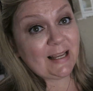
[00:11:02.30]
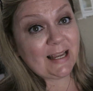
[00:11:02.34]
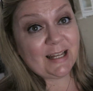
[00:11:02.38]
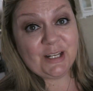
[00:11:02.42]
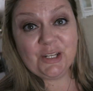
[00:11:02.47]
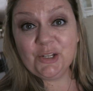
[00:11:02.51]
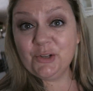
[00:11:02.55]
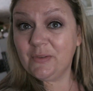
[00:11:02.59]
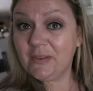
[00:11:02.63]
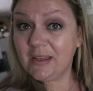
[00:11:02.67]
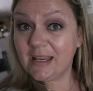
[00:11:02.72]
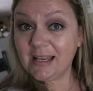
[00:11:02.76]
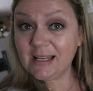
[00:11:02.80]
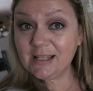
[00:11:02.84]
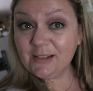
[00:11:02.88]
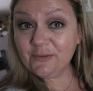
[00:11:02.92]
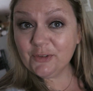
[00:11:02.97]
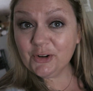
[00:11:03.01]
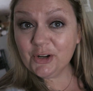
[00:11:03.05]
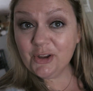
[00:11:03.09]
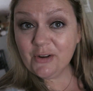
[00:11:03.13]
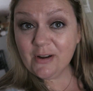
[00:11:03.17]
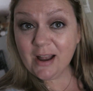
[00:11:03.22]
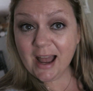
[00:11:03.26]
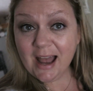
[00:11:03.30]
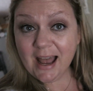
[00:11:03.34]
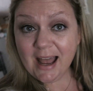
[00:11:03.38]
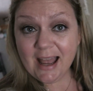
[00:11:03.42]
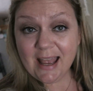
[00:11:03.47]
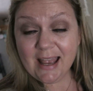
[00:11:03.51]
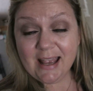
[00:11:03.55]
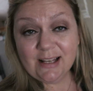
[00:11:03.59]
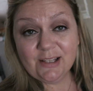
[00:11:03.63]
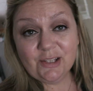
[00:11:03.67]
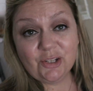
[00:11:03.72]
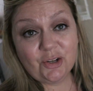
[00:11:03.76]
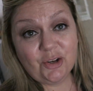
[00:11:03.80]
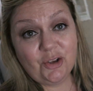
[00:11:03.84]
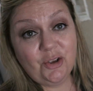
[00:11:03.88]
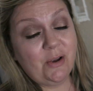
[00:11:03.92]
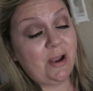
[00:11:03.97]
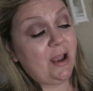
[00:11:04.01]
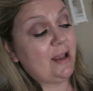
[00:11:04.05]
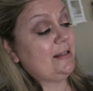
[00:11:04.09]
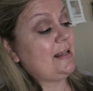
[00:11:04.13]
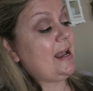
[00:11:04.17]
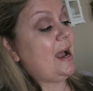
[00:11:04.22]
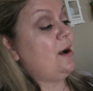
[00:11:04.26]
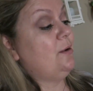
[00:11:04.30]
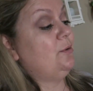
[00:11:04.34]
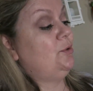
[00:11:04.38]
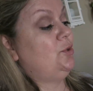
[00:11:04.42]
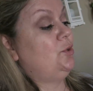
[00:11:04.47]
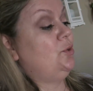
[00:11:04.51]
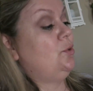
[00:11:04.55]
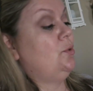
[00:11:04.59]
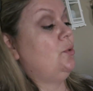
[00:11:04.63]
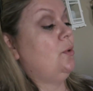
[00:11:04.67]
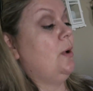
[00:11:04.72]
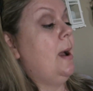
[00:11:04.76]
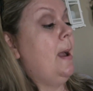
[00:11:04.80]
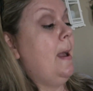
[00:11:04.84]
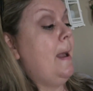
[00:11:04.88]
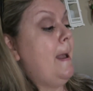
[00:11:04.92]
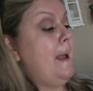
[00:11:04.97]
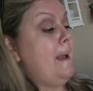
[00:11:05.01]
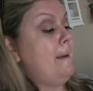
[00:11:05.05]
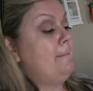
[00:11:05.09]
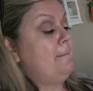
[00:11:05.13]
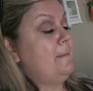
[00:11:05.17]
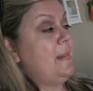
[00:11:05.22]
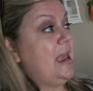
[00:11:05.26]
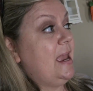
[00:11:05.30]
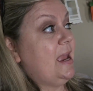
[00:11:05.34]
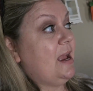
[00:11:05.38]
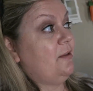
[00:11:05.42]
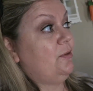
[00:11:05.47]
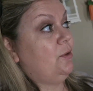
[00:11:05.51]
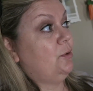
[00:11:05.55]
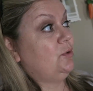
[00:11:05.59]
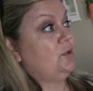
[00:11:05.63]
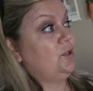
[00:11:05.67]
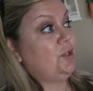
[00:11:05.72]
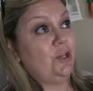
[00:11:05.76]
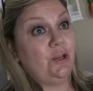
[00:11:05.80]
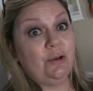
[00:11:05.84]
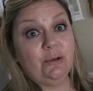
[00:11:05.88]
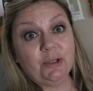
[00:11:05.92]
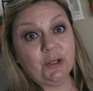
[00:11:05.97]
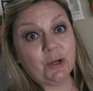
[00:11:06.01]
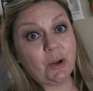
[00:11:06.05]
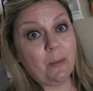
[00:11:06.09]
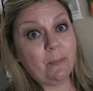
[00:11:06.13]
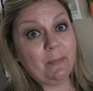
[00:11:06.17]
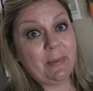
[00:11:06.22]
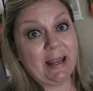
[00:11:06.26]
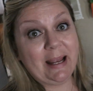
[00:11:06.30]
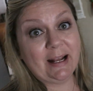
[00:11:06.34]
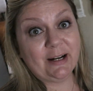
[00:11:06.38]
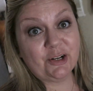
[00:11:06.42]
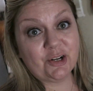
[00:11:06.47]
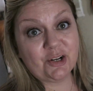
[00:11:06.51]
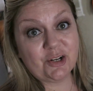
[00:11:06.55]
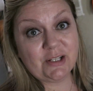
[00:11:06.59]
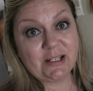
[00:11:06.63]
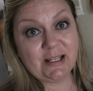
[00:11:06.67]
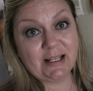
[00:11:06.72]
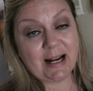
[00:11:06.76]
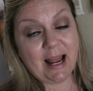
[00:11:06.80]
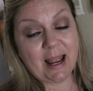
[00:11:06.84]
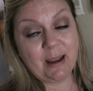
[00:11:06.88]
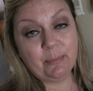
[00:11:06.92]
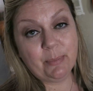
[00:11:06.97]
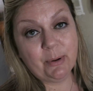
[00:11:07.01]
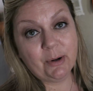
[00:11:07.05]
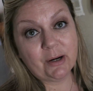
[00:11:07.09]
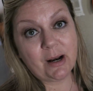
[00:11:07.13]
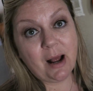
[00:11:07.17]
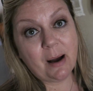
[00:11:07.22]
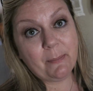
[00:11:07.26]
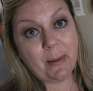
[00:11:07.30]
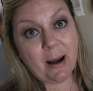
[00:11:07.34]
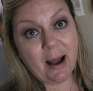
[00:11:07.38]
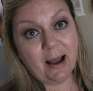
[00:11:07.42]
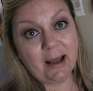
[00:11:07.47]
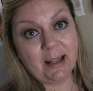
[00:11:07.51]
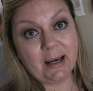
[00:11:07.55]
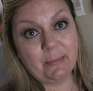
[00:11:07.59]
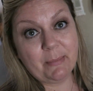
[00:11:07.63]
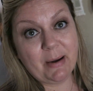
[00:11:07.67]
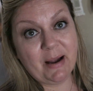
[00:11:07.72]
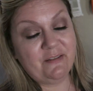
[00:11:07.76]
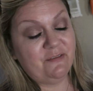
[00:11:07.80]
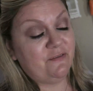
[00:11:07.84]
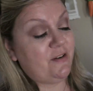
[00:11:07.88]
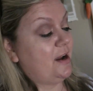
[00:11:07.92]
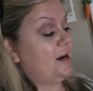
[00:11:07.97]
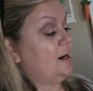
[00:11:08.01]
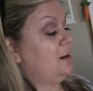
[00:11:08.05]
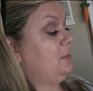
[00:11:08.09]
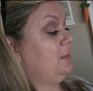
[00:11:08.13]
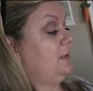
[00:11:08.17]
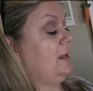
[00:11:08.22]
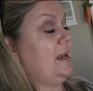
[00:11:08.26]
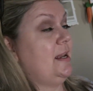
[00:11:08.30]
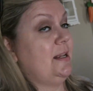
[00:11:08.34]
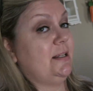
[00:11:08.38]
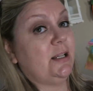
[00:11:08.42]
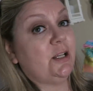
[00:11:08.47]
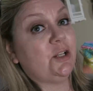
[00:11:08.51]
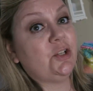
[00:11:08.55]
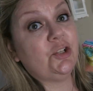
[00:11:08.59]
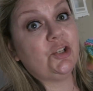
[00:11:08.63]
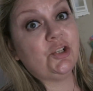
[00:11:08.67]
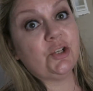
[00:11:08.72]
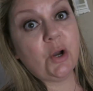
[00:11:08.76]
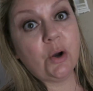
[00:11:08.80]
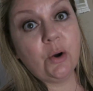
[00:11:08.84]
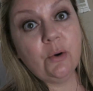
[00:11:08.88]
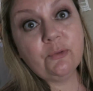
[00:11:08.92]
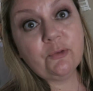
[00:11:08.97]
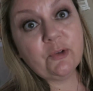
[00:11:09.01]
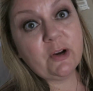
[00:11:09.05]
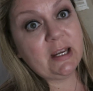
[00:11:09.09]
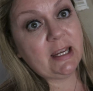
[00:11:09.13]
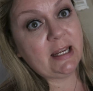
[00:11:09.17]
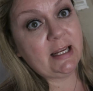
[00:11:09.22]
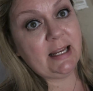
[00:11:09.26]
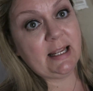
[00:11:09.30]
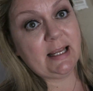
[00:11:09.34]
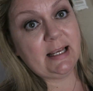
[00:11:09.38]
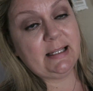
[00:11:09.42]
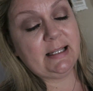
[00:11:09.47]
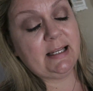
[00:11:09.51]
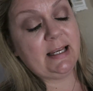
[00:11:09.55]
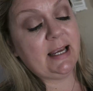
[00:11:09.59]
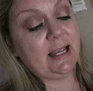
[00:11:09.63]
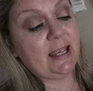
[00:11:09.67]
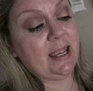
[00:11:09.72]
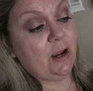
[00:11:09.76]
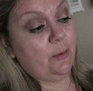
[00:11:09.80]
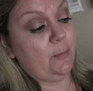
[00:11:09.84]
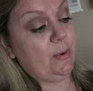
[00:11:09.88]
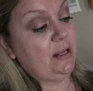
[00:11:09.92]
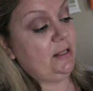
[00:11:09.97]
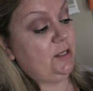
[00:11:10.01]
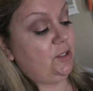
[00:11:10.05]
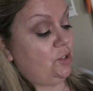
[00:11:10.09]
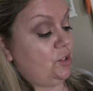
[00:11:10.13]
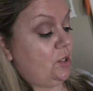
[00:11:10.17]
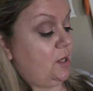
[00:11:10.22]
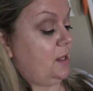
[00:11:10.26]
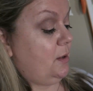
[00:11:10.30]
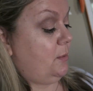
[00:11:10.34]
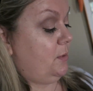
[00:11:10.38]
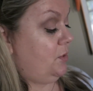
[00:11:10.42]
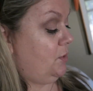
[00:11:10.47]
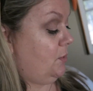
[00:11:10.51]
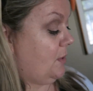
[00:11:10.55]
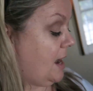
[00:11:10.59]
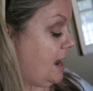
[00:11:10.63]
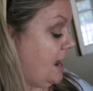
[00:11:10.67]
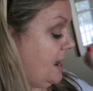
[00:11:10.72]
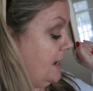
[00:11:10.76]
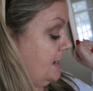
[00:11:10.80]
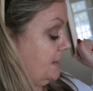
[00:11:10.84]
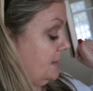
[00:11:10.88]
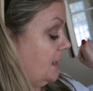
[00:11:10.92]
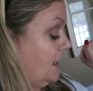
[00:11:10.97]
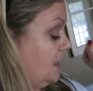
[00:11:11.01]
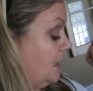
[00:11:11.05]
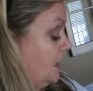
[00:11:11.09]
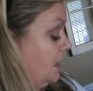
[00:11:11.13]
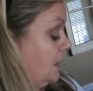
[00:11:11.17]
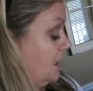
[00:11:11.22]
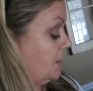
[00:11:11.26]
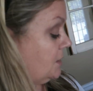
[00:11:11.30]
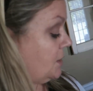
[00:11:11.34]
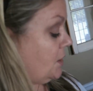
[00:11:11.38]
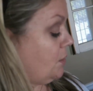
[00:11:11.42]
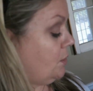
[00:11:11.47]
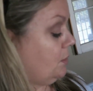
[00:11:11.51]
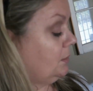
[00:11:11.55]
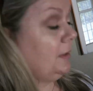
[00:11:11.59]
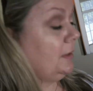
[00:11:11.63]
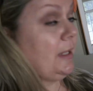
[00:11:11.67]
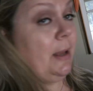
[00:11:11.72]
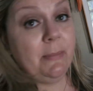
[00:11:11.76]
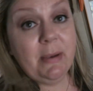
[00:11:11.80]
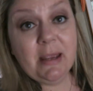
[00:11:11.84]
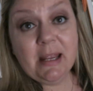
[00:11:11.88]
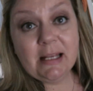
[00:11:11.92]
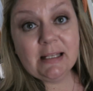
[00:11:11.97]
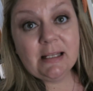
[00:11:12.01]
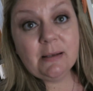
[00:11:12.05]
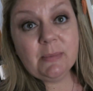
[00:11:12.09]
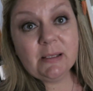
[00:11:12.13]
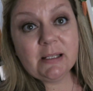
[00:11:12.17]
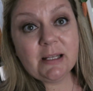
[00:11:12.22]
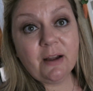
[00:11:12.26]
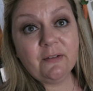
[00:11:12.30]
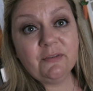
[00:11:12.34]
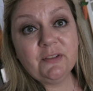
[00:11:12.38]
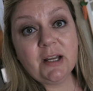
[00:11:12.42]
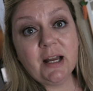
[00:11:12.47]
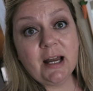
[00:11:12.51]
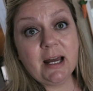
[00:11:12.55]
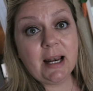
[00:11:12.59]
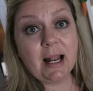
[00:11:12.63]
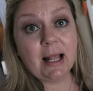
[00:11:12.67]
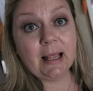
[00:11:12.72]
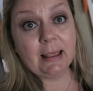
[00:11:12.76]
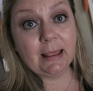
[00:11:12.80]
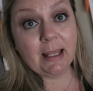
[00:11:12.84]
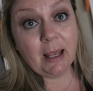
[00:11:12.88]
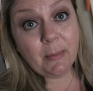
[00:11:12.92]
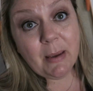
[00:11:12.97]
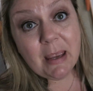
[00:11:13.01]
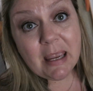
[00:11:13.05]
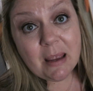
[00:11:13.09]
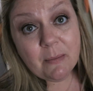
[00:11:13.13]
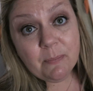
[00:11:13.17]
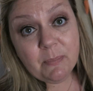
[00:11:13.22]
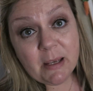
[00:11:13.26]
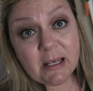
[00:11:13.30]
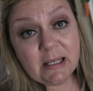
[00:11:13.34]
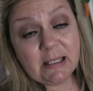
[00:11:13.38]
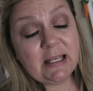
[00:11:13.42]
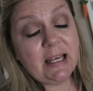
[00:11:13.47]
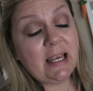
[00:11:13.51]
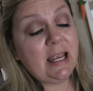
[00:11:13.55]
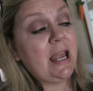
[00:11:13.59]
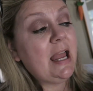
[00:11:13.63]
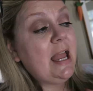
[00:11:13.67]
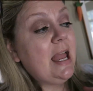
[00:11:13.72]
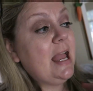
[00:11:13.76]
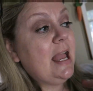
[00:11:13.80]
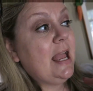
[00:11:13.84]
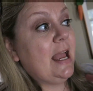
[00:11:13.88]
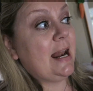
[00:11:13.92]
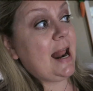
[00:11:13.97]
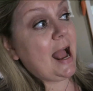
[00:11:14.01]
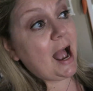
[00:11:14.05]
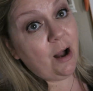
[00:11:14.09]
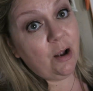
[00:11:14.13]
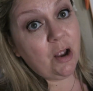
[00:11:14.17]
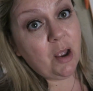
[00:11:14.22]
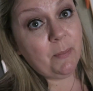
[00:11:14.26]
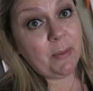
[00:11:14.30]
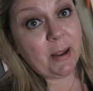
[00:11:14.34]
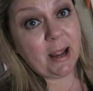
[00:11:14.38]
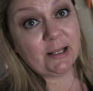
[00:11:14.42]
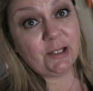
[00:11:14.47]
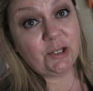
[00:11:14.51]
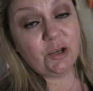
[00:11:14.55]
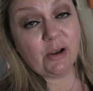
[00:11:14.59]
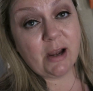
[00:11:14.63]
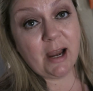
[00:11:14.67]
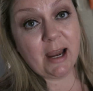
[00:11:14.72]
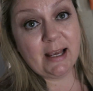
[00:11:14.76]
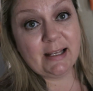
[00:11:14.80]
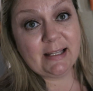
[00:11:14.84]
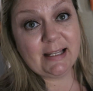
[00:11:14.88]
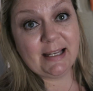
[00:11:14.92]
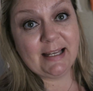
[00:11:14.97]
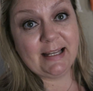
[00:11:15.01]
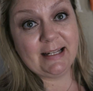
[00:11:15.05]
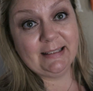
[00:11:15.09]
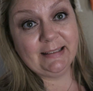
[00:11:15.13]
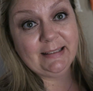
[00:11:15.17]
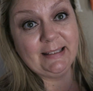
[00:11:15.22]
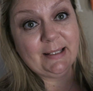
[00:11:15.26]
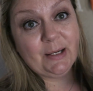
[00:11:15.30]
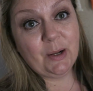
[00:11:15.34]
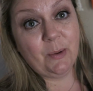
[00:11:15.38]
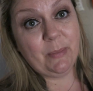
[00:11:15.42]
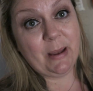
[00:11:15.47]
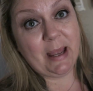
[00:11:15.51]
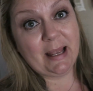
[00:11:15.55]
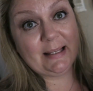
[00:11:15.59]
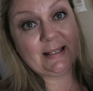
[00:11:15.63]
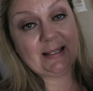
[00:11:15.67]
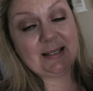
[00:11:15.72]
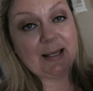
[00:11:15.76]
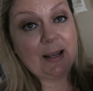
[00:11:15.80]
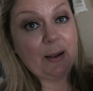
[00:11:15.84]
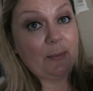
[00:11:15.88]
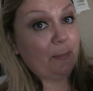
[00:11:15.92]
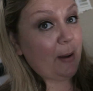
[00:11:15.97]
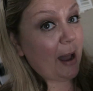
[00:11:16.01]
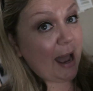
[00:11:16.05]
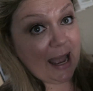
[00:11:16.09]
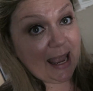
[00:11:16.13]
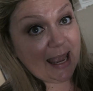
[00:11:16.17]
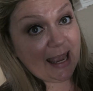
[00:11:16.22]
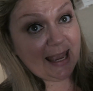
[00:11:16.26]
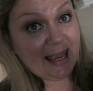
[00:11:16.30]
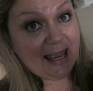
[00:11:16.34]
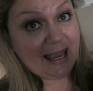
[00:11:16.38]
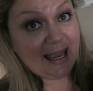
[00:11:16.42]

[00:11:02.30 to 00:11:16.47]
and do this for you guys, show you guys how to make those cute little banners that I put up on my fireplace. So freaking easy. I can't wait to share that with you guys. So let me get some stuff done. Let me get busy and I'll get back to you guys in a little bit. Bye.